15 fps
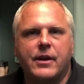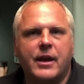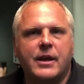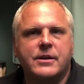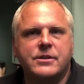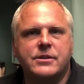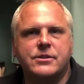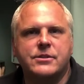
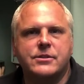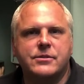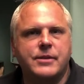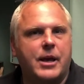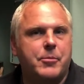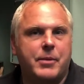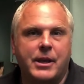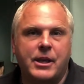and just
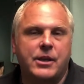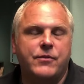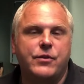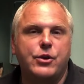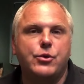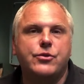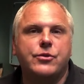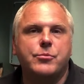that may give
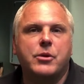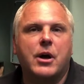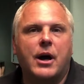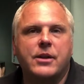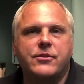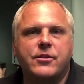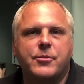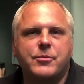you some
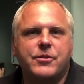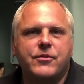concepts